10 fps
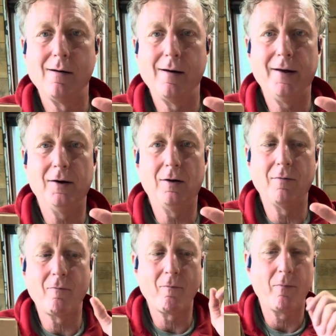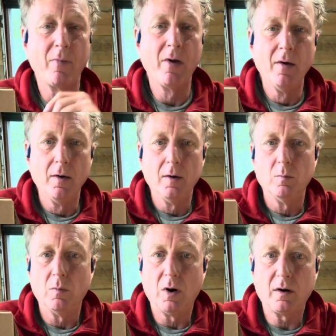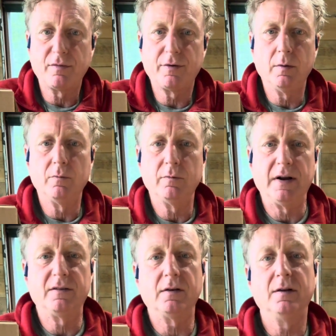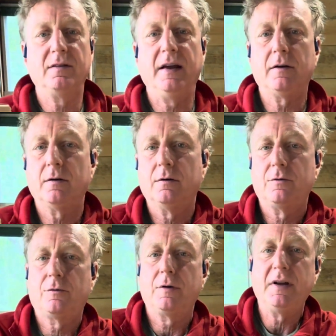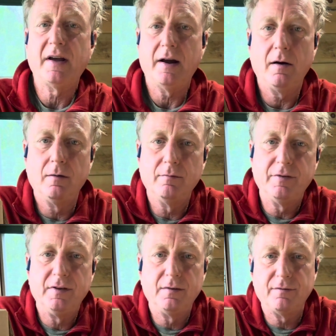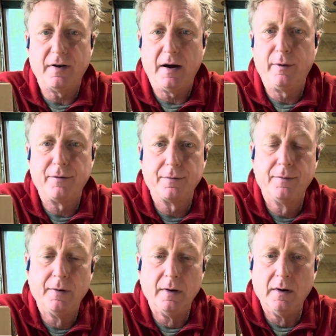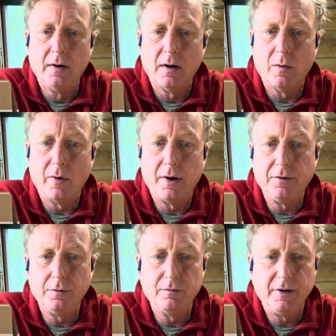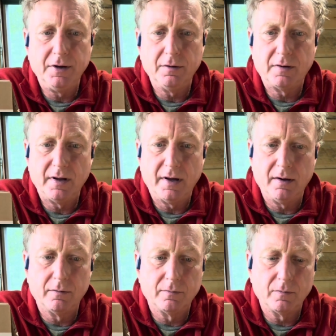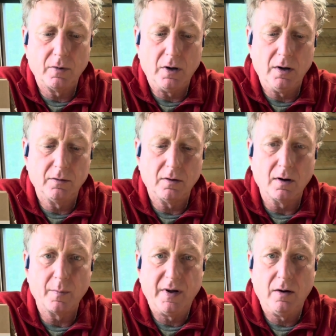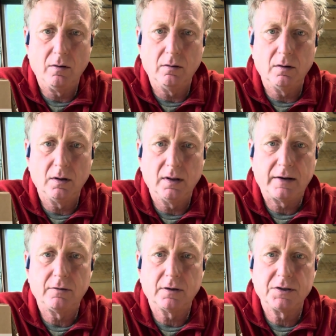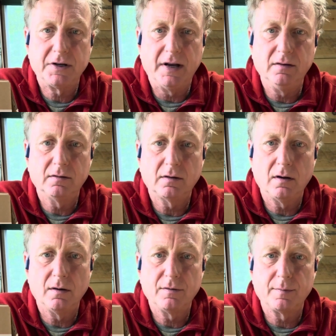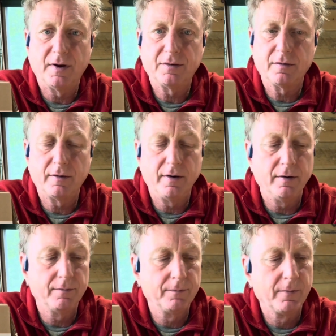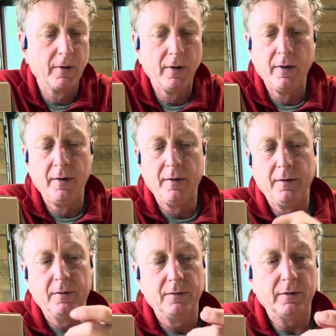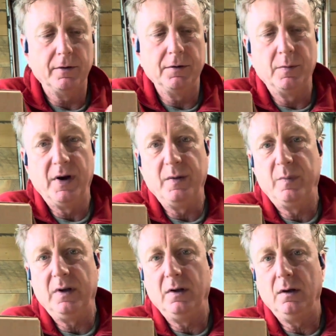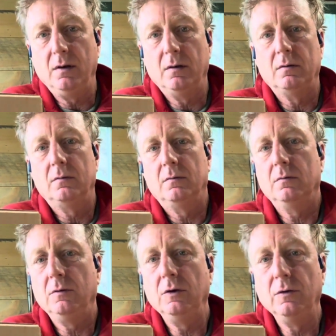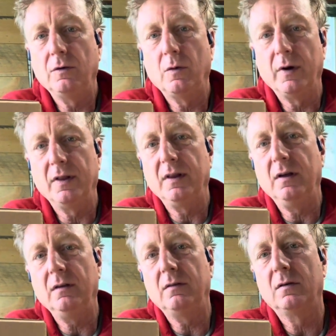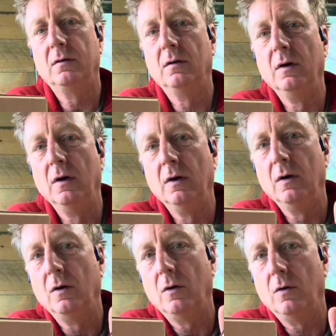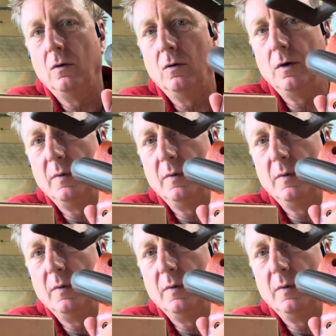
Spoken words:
Hey all, Mark from Renaissance Acres Tree Care and Fids and Fibers. I want to do a video today, talk about electric chainsaws from Husqvarna. So you might be using one of these, or you